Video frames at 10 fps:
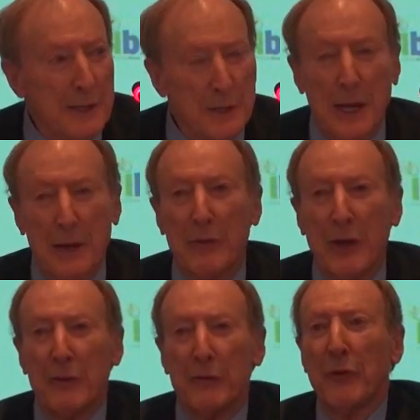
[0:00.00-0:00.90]
to have
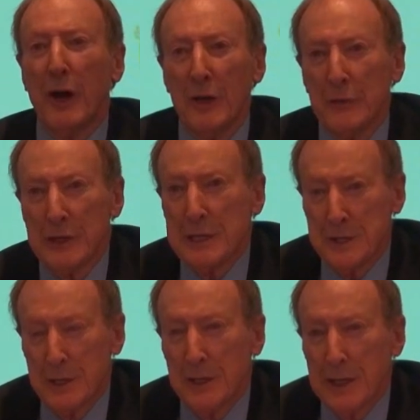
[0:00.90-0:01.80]
5
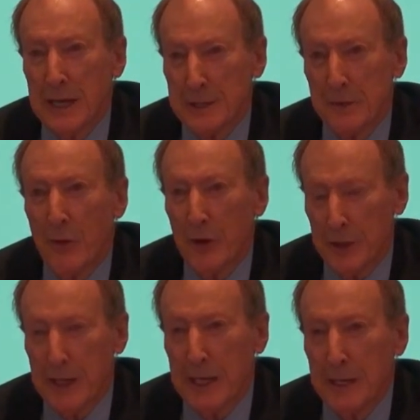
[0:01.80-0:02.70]
additional days of
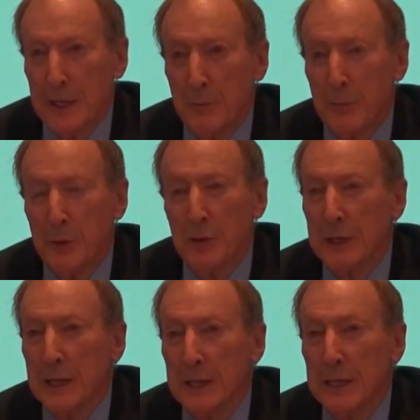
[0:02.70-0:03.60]
holiday per
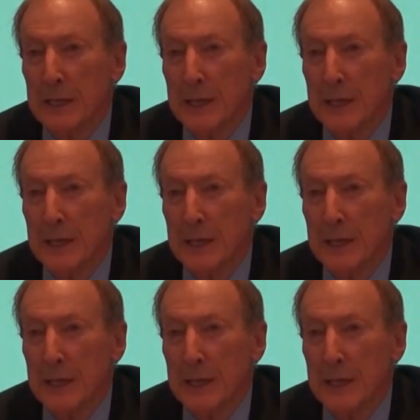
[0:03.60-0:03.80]
year